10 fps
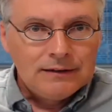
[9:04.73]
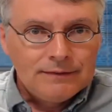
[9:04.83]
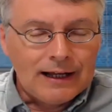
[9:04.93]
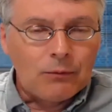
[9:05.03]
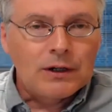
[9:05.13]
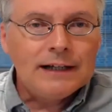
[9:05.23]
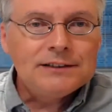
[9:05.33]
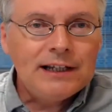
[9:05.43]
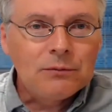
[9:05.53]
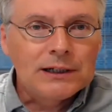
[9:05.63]
Now, when I
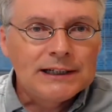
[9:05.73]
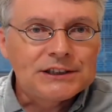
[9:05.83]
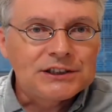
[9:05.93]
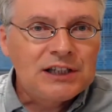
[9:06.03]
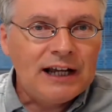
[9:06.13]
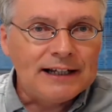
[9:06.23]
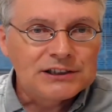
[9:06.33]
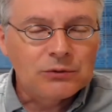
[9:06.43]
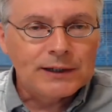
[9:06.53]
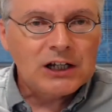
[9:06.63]
say religious
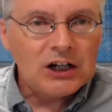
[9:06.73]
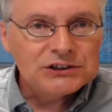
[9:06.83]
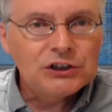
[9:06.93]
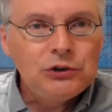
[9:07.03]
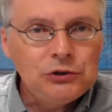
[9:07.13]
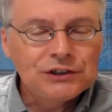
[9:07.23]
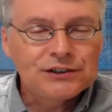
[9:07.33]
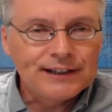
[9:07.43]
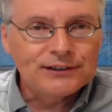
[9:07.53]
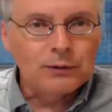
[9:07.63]
test, and when the Constitution
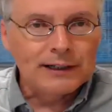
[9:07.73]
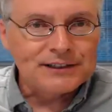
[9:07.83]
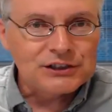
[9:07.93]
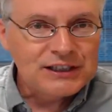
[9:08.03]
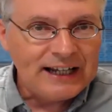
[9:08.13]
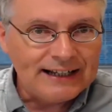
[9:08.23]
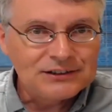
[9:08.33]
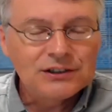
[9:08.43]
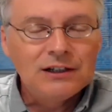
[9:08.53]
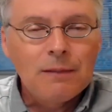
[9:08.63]
says religious
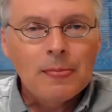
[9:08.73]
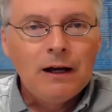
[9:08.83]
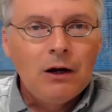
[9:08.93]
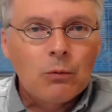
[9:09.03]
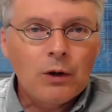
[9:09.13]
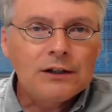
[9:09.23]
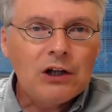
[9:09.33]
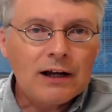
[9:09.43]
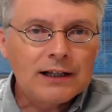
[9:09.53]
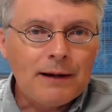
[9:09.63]
test, we're not
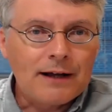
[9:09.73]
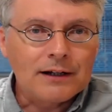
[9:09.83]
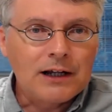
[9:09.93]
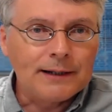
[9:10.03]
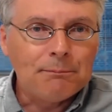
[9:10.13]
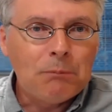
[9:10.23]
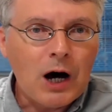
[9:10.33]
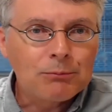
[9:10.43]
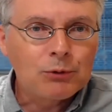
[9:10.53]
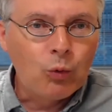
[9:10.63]
talking about a kind of
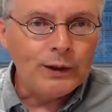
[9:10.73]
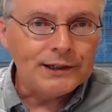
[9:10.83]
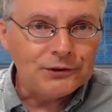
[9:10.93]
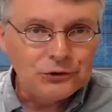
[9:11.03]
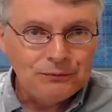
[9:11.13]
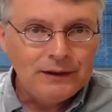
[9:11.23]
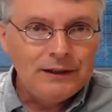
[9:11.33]
pop quiz.